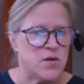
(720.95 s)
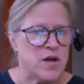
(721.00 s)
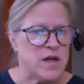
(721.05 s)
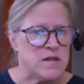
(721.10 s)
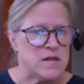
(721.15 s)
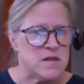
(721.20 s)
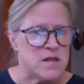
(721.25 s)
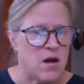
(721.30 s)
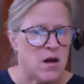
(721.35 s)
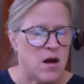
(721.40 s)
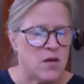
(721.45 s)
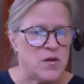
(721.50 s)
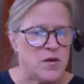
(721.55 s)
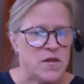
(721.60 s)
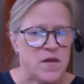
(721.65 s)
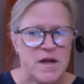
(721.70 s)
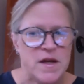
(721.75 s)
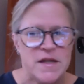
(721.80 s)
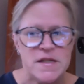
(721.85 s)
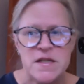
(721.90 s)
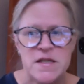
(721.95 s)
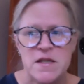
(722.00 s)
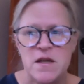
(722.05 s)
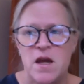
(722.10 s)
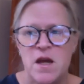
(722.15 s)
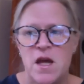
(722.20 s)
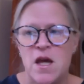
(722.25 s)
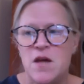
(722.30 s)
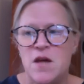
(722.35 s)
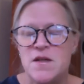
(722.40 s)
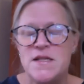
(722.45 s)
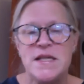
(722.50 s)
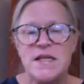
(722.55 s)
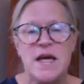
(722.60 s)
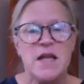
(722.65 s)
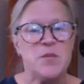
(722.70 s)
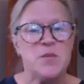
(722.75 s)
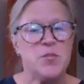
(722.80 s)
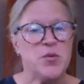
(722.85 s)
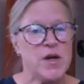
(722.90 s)
and song with us.
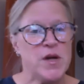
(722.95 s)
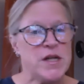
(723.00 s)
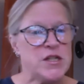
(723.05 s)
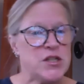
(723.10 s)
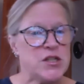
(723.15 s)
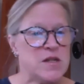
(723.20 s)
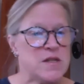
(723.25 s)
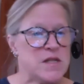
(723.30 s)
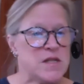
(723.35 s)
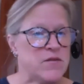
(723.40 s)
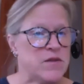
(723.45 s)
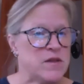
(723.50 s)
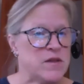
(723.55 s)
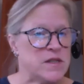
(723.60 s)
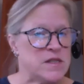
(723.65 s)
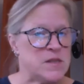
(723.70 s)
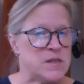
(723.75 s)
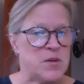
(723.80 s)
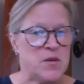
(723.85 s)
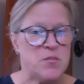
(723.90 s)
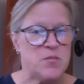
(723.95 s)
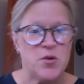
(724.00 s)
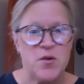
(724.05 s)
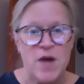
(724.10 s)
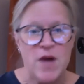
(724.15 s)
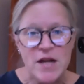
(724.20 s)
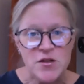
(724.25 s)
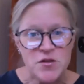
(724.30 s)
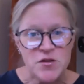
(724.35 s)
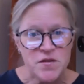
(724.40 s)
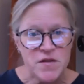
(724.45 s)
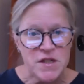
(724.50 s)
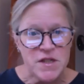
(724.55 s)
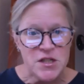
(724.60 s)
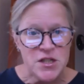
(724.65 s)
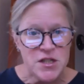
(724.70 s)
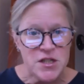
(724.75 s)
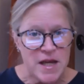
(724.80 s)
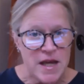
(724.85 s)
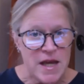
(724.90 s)
Celebrations of Elizabeth
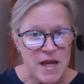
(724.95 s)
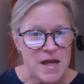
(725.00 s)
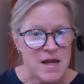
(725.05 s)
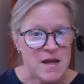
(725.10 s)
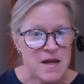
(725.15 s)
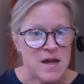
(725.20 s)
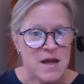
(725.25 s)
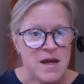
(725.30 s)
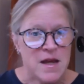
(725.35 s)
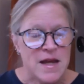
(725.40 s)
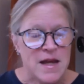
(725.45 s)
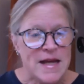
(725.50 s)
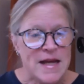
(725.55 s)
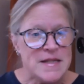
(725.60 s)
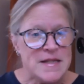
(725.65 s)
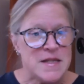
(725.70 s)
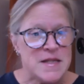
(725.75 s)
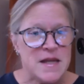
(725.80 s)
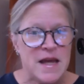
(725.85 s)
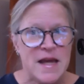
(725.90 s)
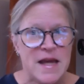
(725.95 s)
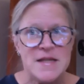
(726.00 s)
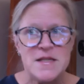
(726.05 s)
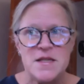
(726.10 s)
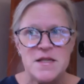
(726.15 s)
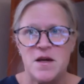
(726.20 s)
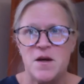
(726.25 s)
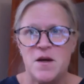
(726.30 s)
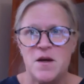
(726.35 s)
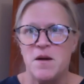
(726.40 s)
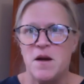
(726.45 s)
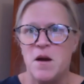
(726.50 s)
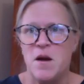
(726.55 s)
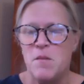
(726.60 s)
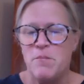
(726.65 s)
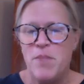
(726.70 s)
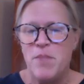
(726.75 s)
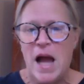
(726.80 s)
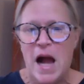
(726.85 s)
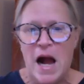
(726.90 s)
Peratrovich Day as as a
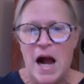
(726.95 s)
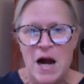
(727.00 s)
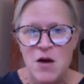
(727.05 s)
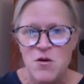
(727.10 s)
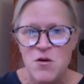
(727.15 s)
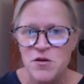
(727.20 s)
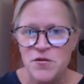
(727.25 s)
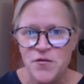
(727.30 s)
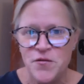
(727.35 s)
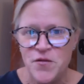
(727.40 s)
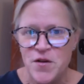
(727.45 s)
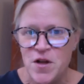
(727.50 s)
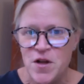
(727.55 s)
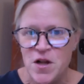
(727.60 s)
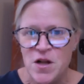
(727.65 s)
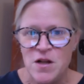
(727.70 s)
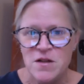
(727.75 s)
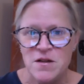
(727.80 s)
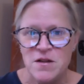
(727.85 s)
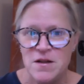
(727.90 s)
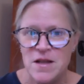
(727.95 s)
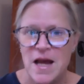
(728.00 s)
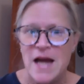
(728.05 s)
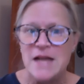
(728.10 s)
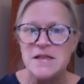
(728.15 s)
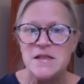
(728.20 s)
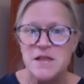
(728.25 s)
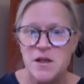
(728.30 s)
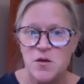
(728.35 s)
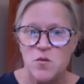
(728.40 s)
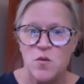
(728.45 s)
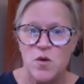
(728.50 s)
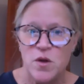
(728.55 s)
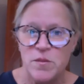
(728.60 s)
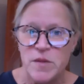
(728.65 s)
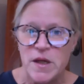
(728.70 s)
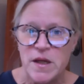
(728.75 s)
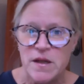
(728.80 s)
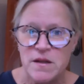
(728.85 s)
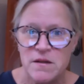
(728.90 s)
powerful Alaskan
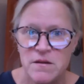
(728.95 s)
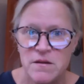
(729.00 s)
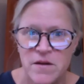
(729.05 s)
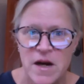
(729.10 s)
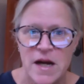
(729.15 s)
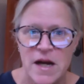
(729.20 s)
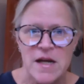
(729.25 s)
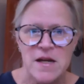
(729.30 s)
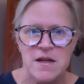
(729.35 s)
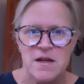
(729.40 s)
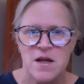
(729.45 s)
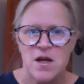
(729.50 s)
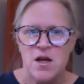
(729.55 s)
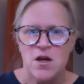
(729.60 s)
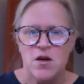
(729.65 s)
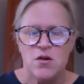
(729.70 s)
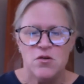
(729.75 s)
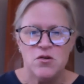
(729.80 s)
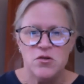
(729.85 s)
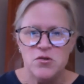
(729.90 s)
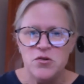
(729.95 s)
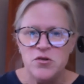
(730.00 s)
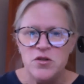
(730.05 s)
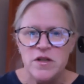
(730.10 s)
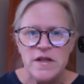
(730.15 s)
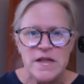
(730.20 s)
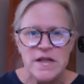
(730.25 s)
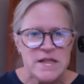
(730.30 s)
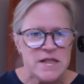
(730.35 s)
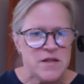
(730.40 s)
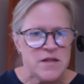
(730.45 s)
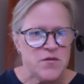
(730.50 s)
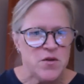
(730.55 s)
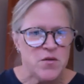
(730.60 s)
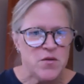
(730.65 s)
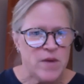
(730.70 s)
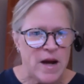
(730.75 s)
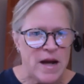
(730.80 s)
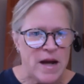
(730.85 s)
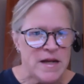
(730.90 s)
woman, right? Early
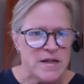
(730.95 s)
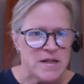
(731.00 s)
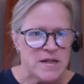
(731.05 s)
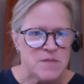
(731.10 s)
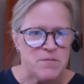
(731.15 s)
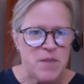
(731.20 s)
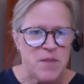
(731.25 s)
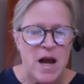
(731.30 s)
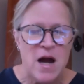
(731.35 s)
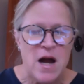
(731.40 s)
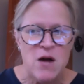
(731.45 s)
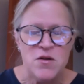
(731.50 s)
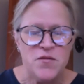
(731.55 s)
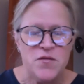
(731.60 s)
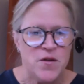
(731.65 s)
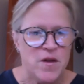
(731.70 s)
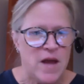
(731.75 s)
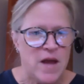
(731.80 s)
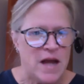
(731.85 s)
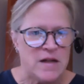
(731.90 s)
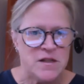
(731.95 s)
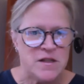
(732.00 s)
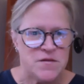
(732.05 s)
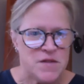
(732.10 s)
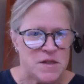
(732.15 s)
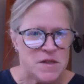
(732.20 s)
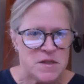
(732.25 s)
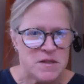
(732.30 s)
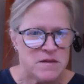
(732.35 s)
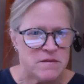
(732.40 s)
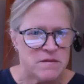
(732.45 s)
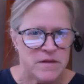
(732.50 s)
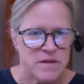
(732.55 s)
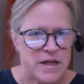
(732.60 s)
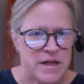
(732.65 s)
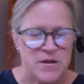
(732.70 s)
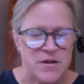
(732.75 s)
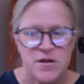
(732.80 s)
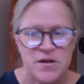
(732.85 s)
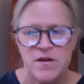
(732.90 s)
civil rights, powerful activist
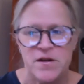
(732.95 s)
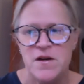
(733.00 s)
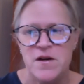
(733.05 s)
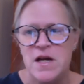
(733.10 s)
leader.